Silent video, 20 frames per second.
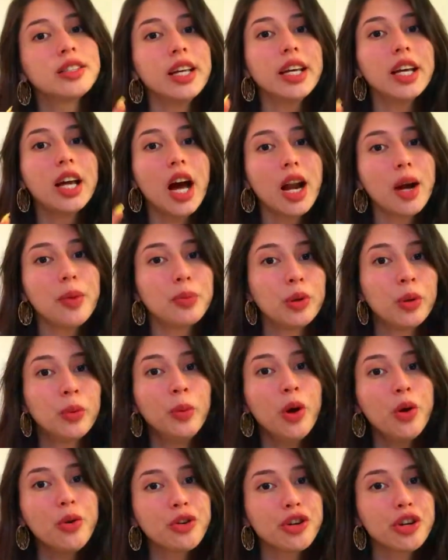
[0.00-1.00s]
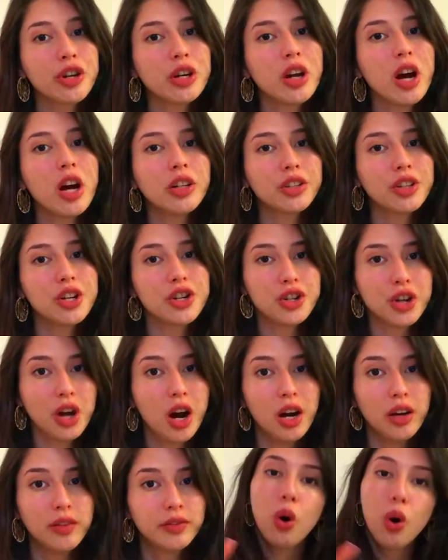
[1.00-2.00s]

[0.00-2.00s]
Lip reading: they got a promotion on their job.